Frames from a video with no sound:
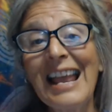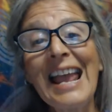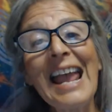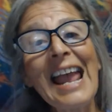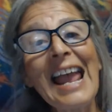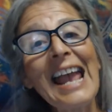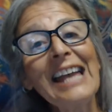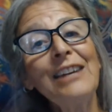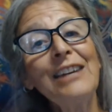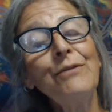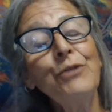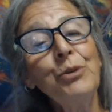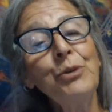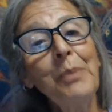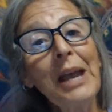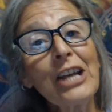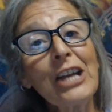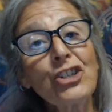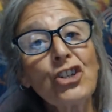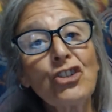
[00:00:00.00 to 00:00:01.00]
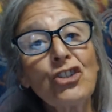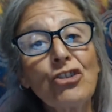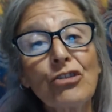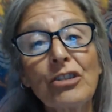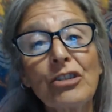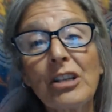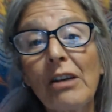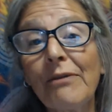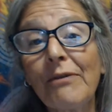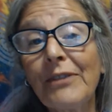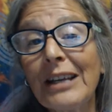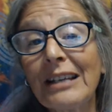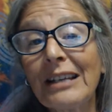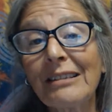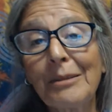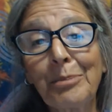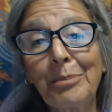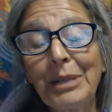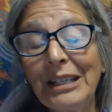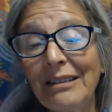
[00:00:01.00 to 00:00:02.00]
And if you imagine yourself as a
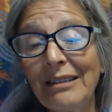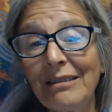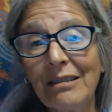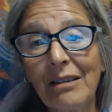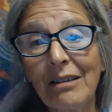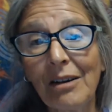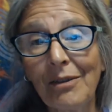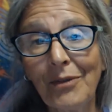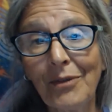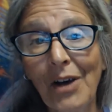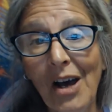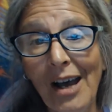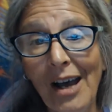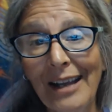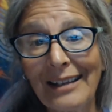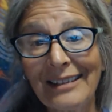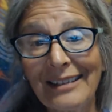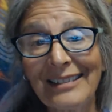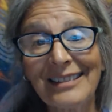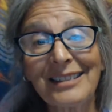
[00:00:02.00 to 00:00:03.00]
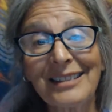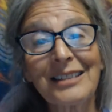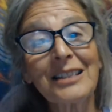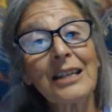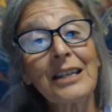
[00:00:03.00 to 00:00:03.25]
piece of ice,